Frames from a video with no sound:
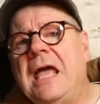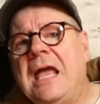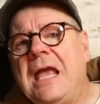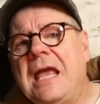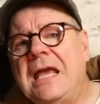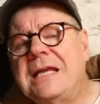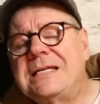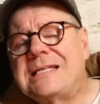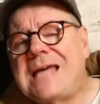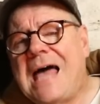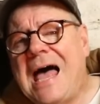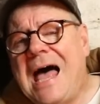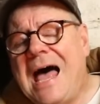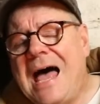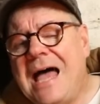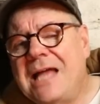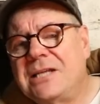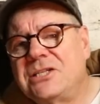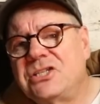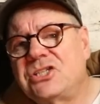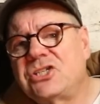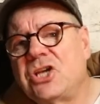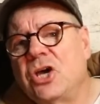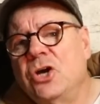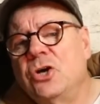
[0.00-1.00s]
it
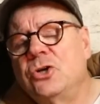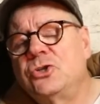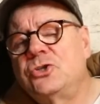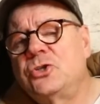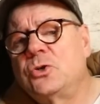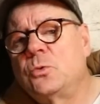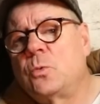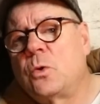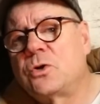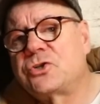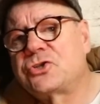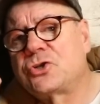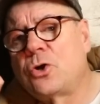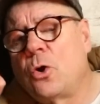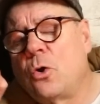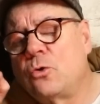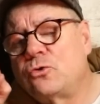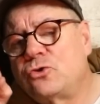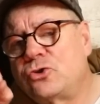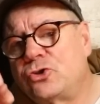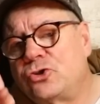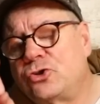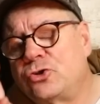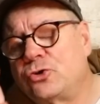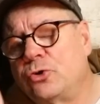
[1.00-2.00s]
adds to what's
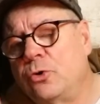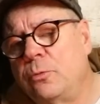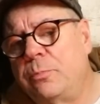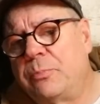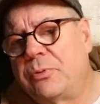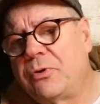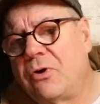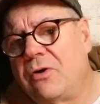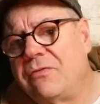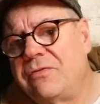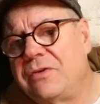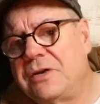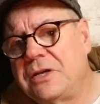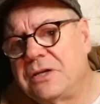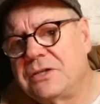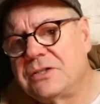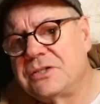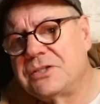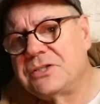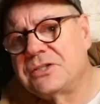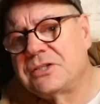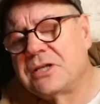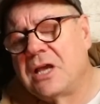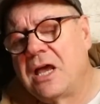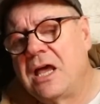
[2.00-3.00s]
called true
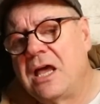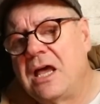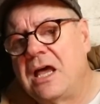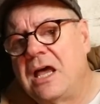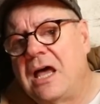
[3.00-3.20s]
provenance